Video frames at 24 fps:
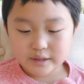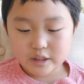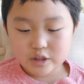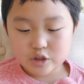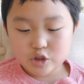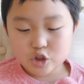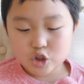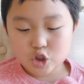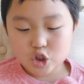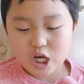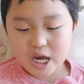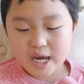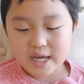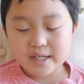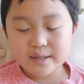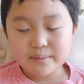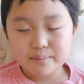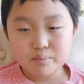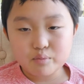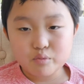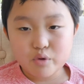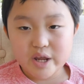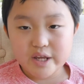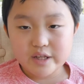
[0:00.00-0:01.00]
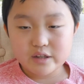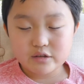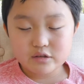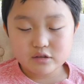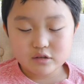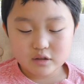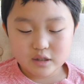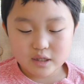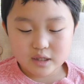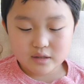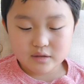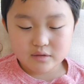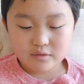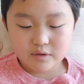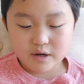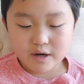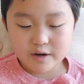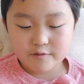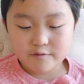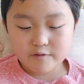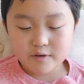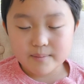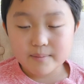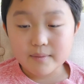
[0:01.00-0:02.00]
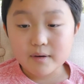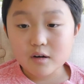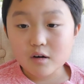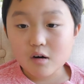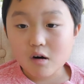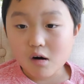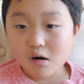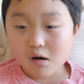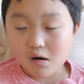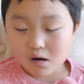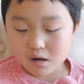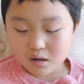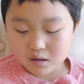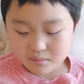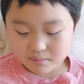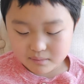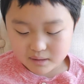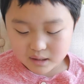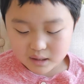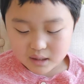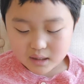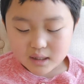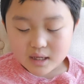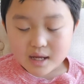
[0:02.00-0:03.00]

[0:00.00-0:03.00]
the jade bracelet, right, from her arm,